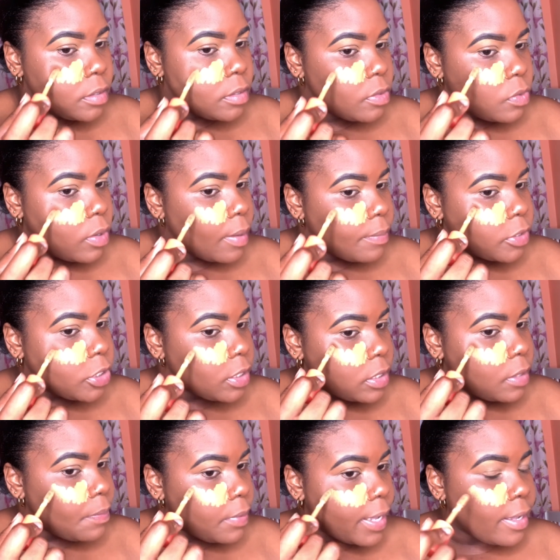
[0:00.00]
So I'm just
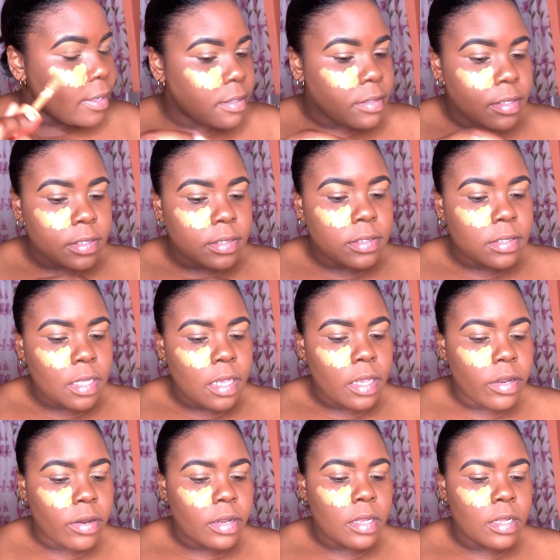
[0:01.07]
applying this
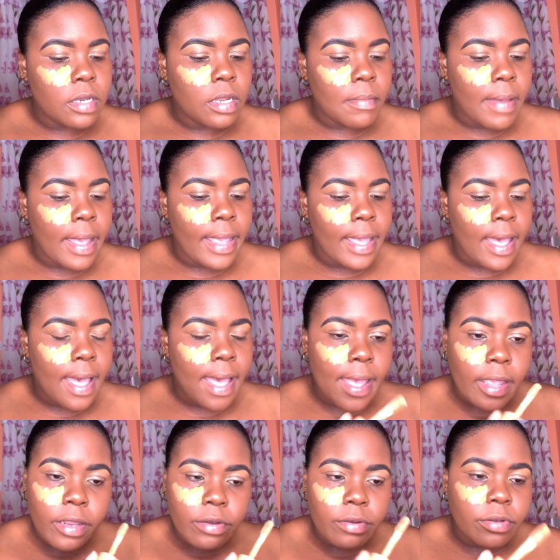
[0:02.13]
here under my
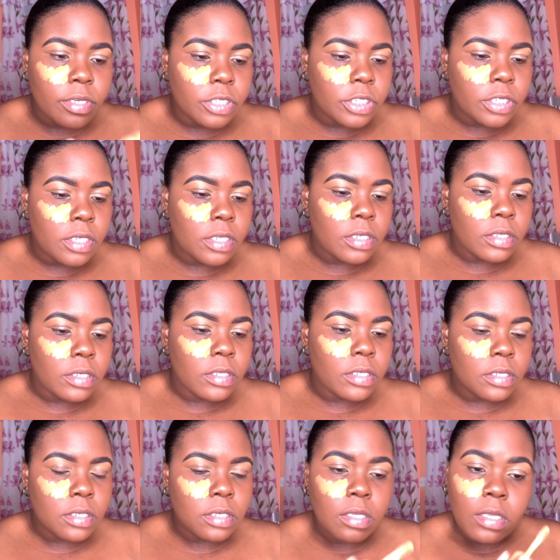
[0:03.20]
eye region.
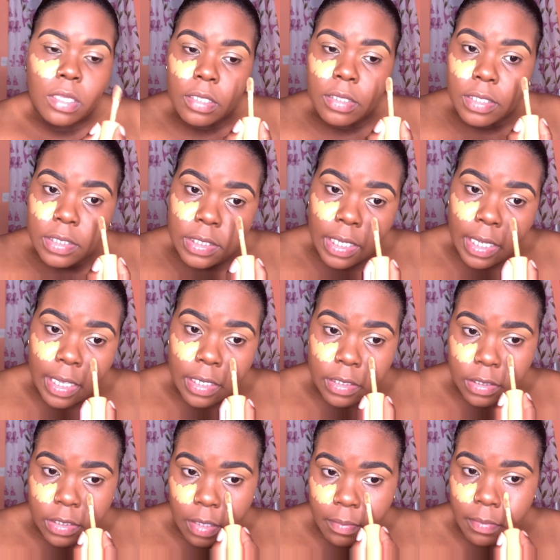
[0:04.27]
This again
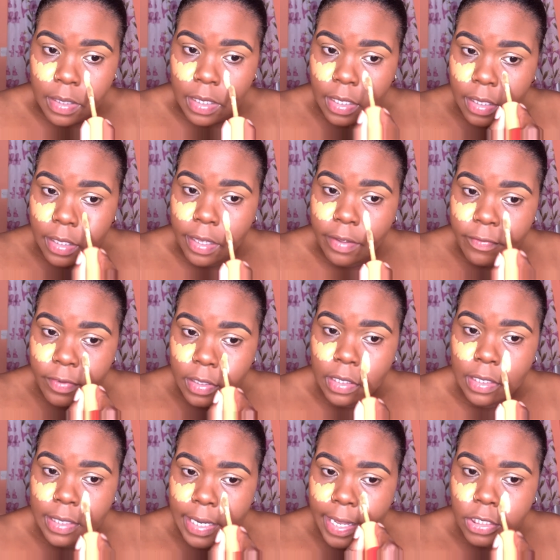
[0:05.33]
is number 11
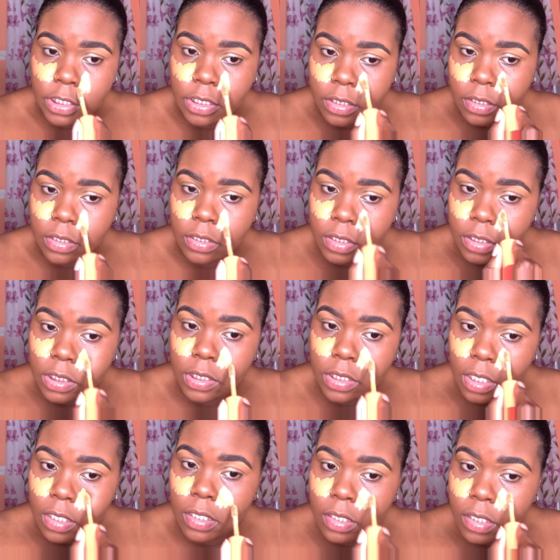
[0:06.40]
in that
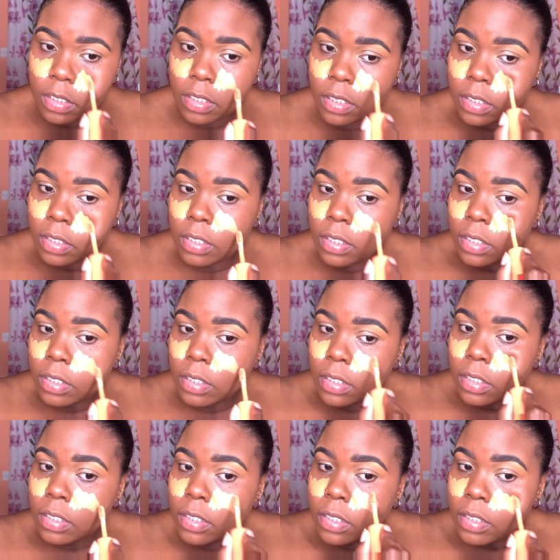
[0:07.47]
shade.
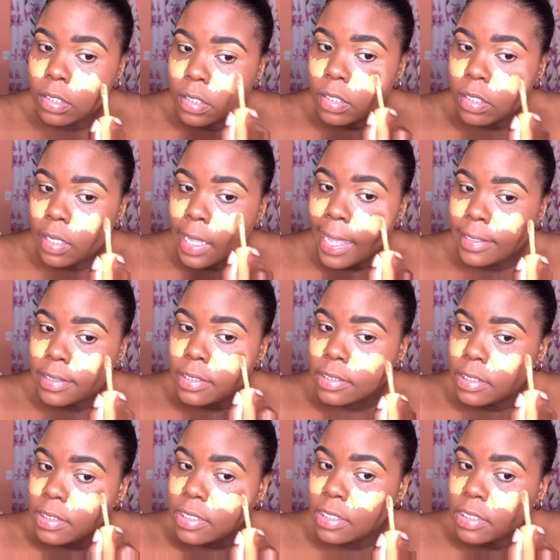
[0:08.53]
And this
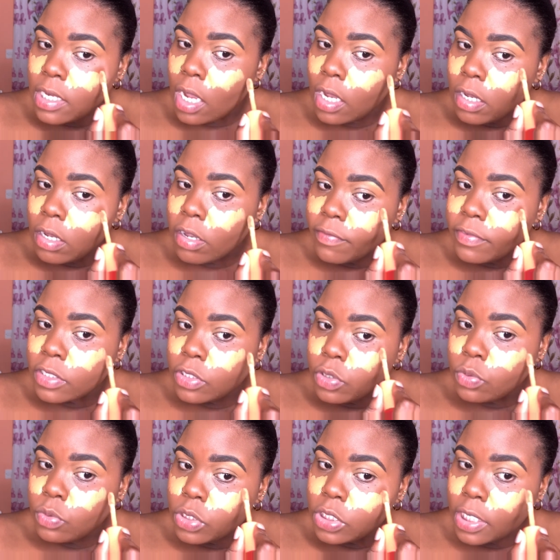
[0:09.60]
is the darker of the
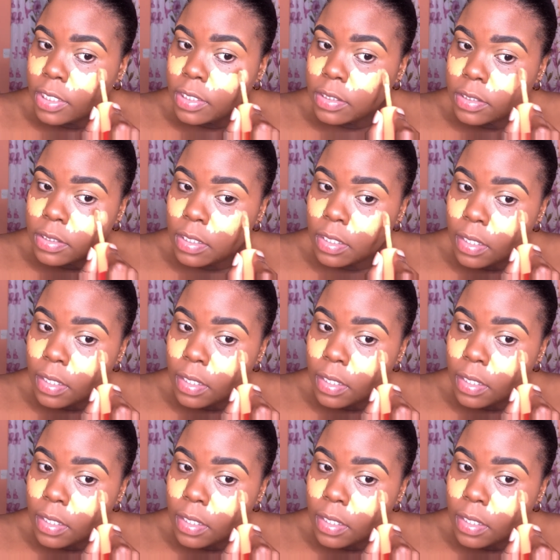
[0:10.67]
two shades.